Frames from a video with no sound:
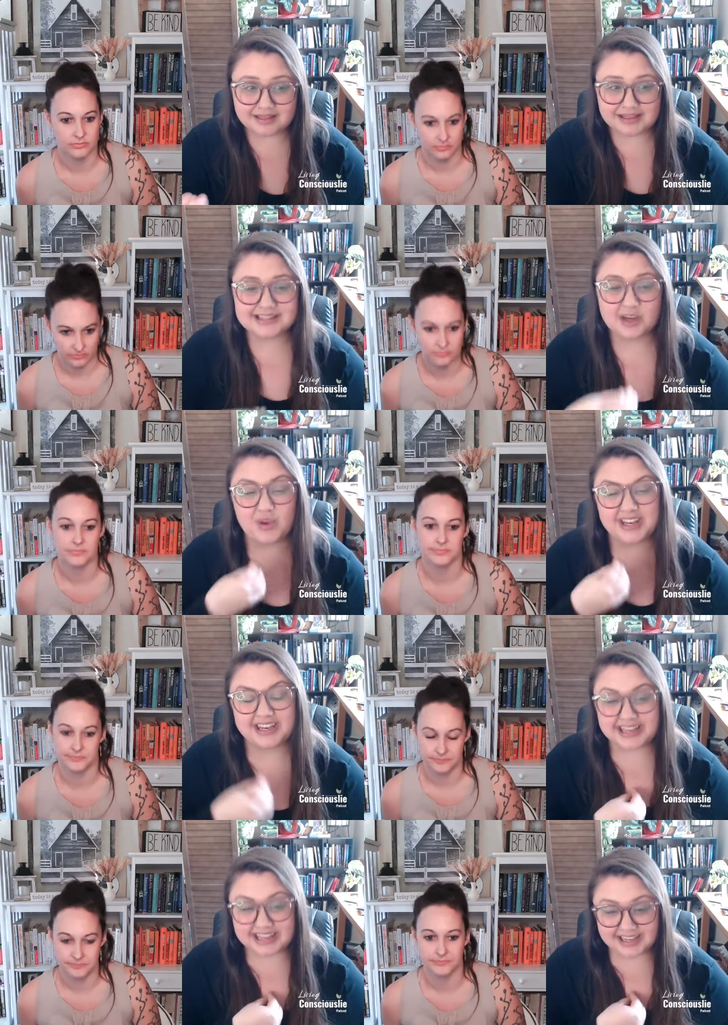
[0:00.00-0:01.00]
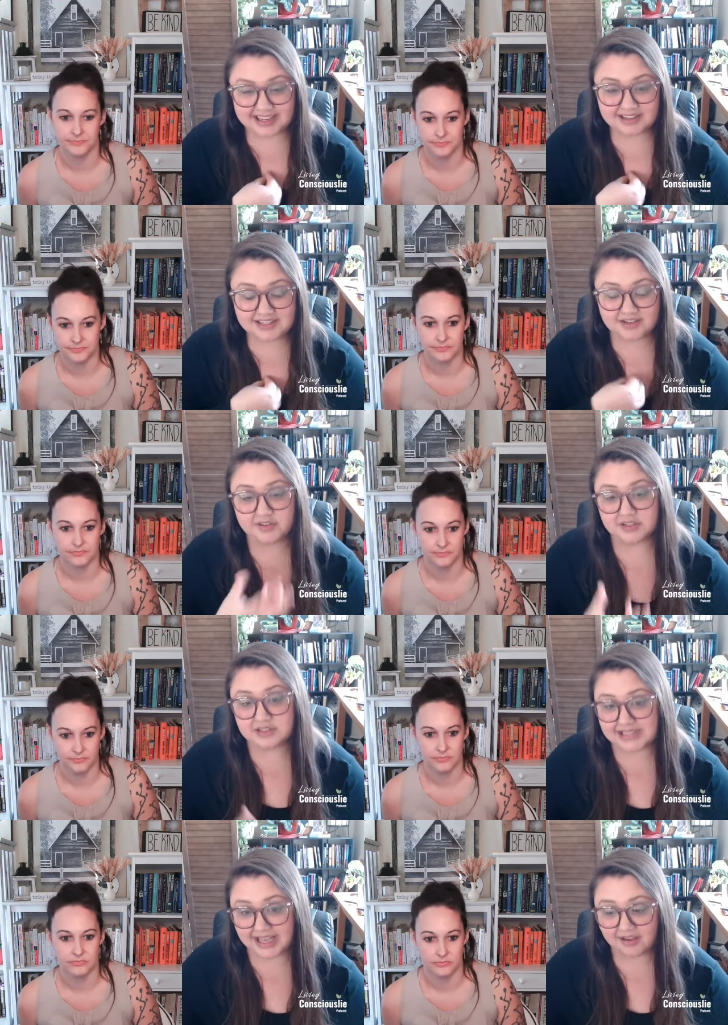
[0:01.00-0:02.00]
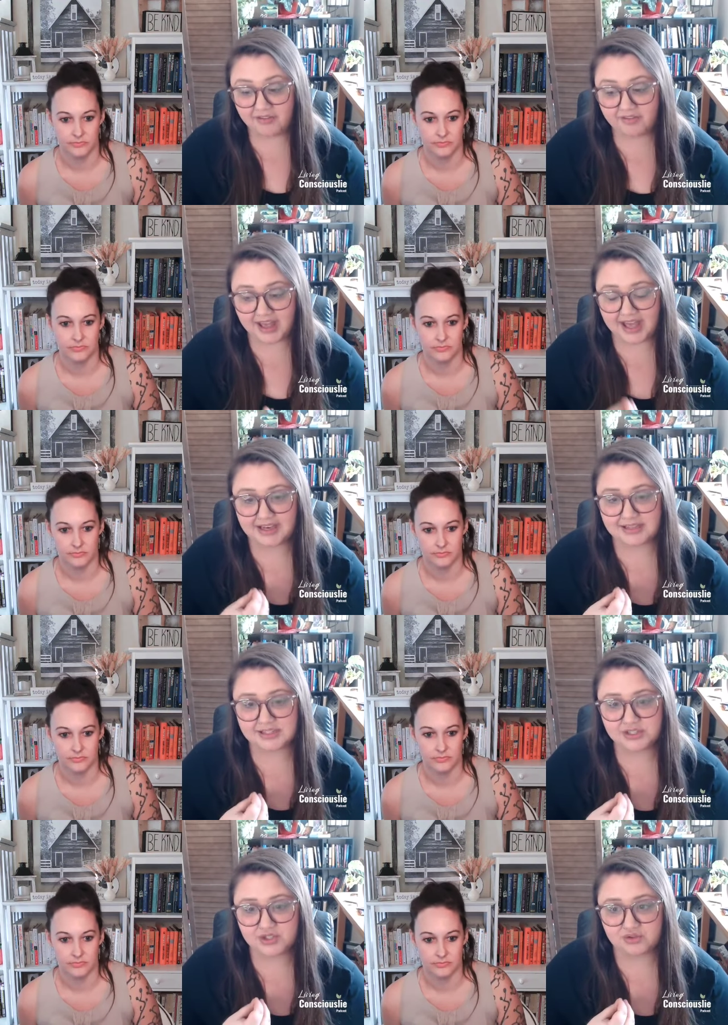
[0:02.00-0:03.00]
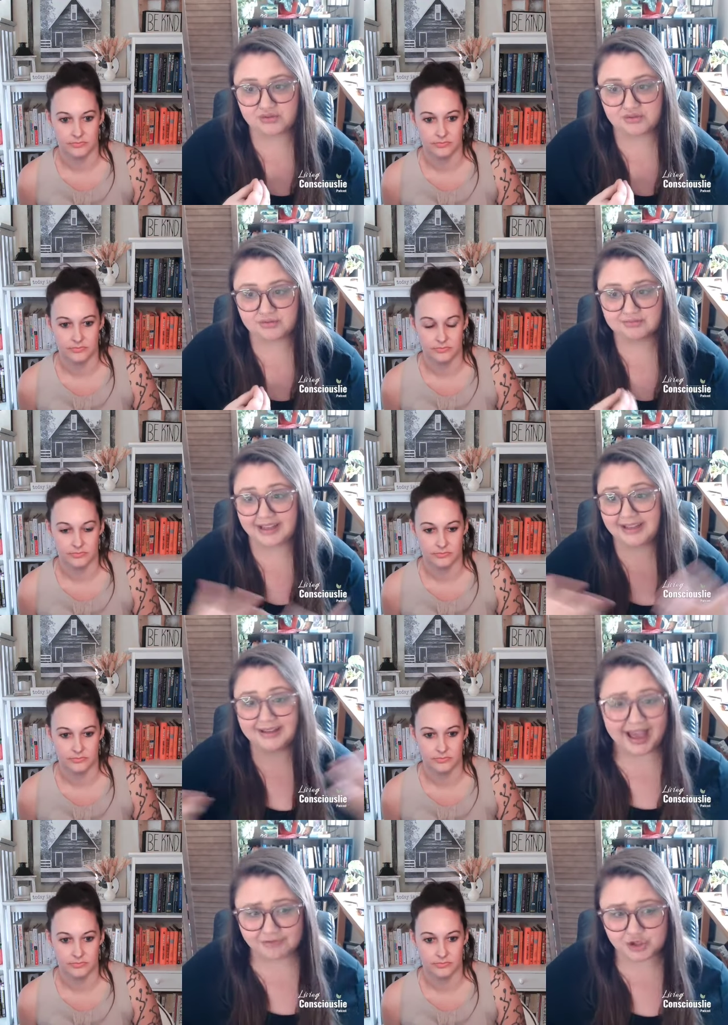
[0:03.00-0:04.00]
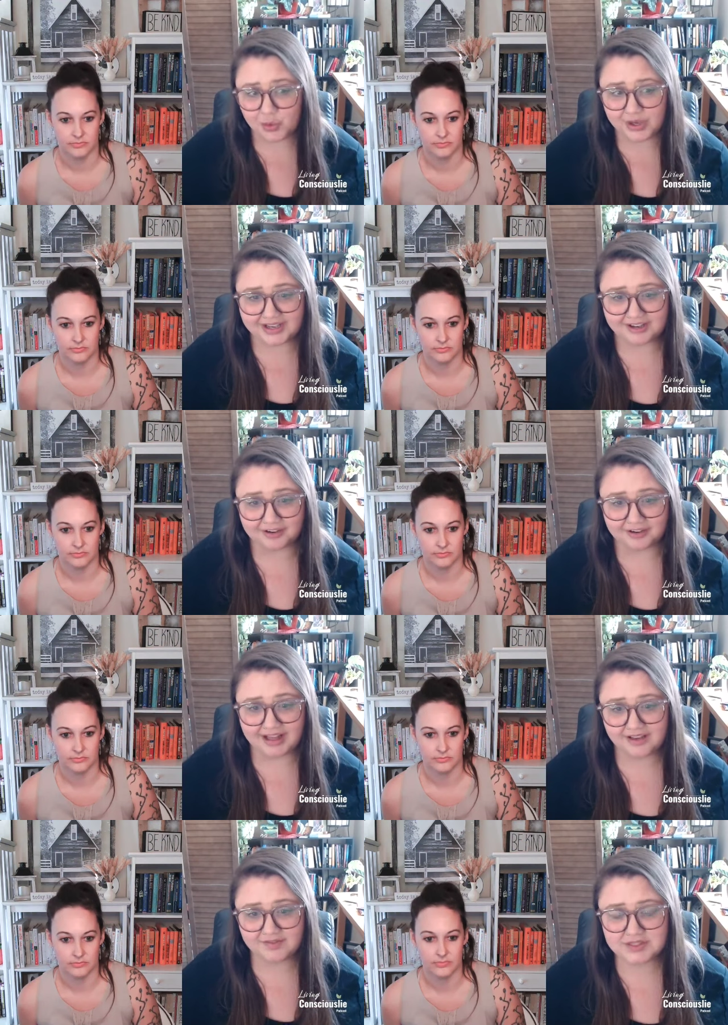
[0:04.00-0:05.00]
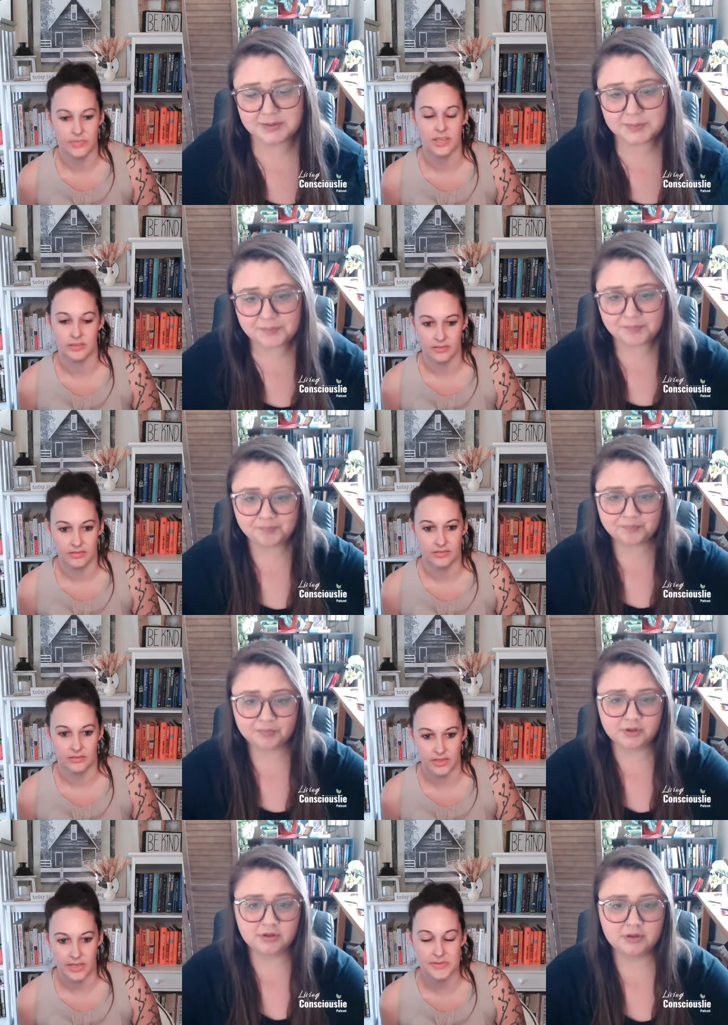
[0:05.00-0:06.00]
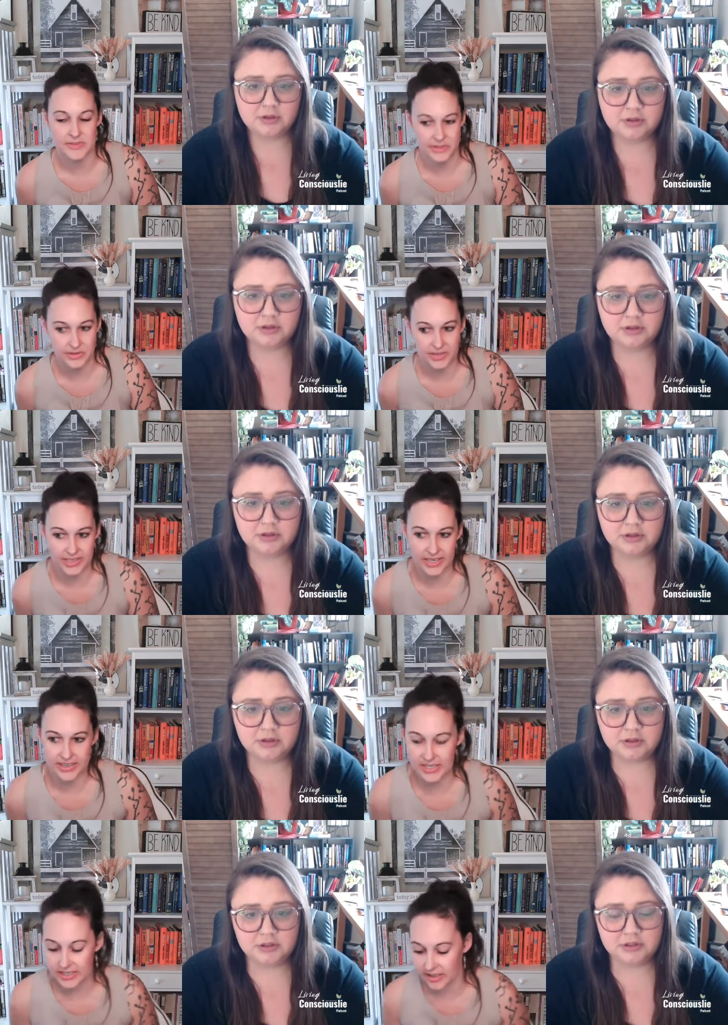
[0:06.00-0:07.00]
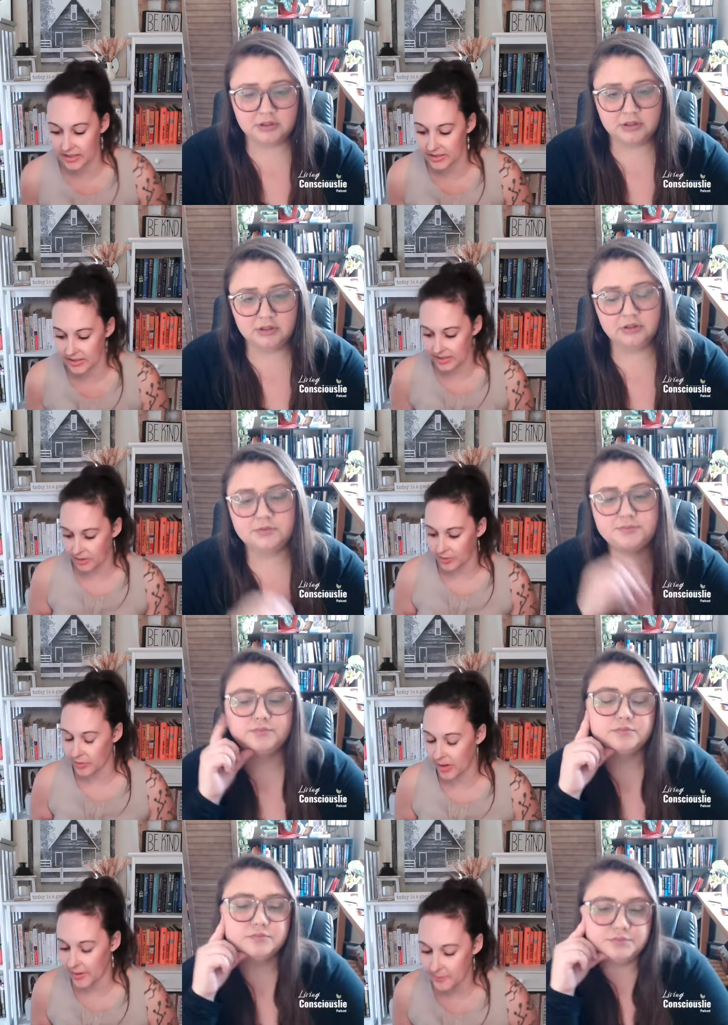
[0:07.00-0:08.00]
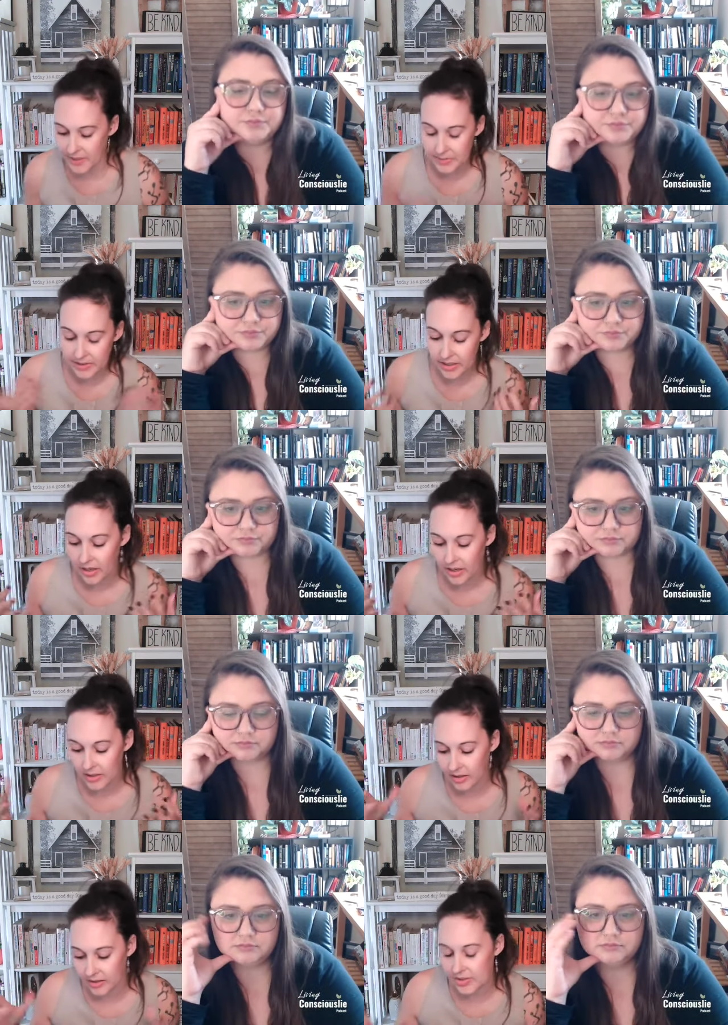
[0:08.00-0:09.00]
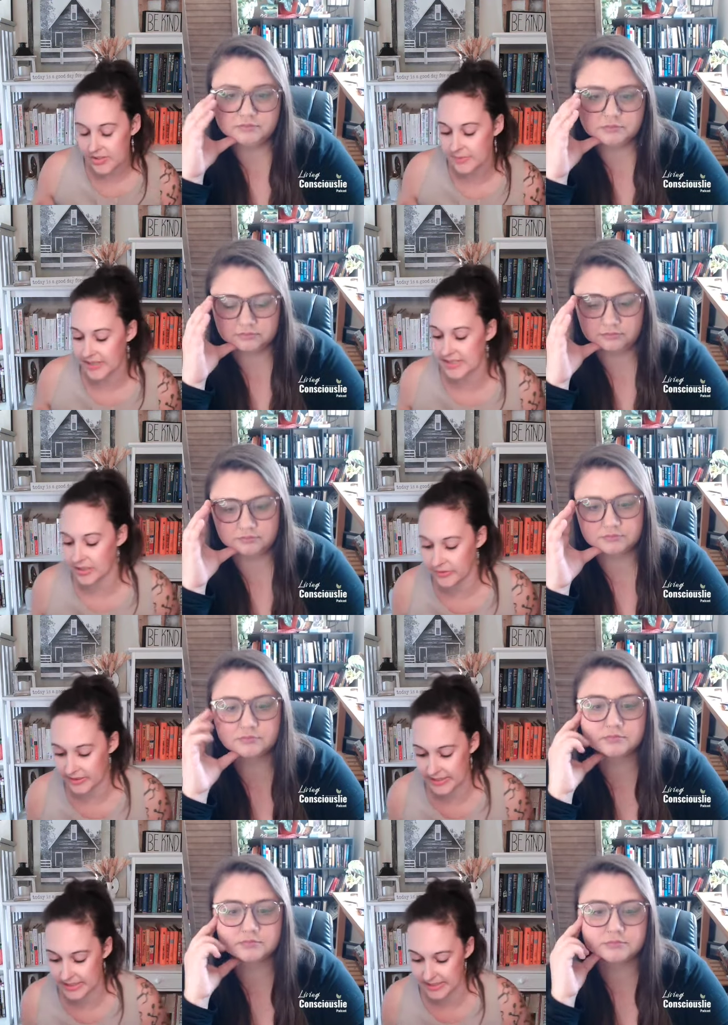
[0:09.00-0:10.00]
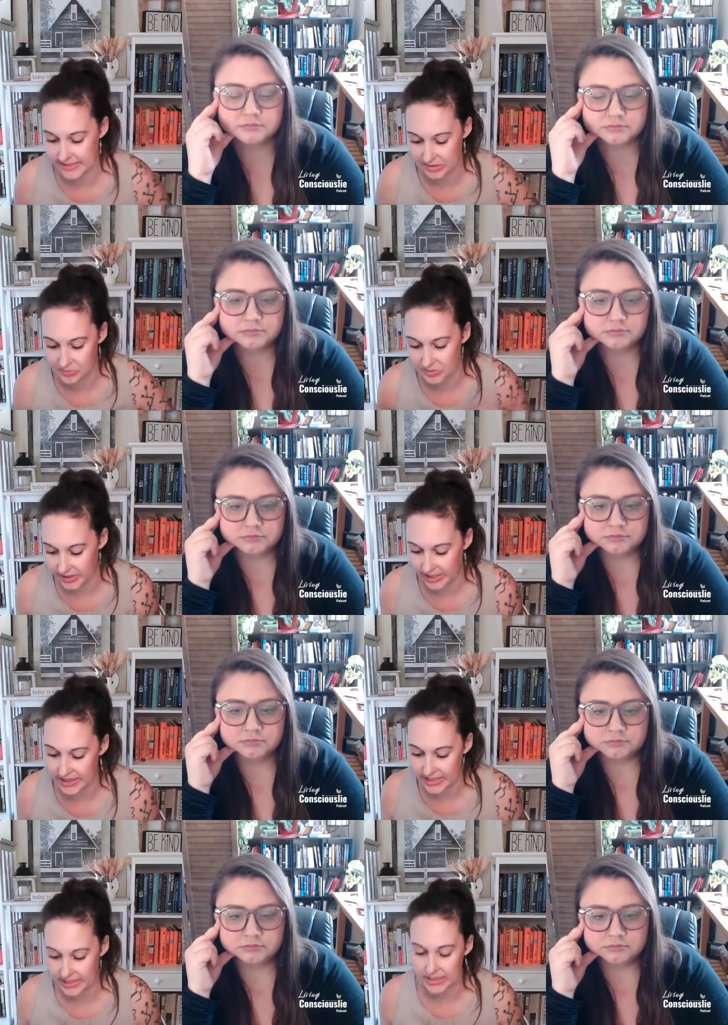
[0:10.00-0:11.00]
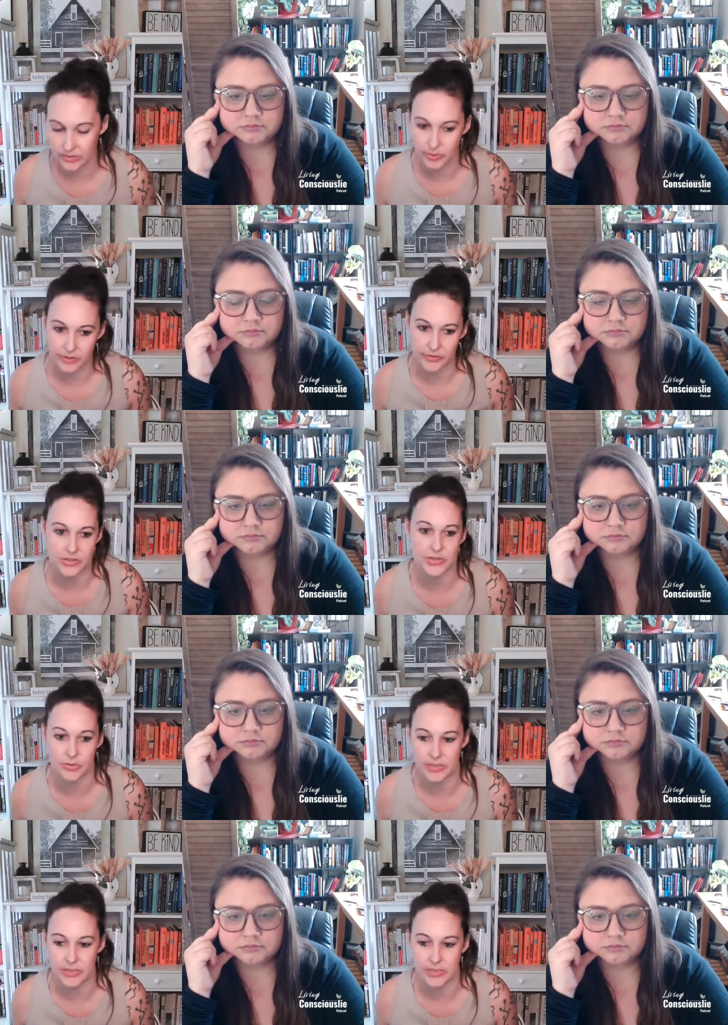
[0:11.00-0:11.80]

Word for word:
Speaker 1: the things that we need to feel safe and to like have joy in our lives.
Speaker 2: Absolutely. I think, you know, maybe I'll use myself as an example, but I think it could work for so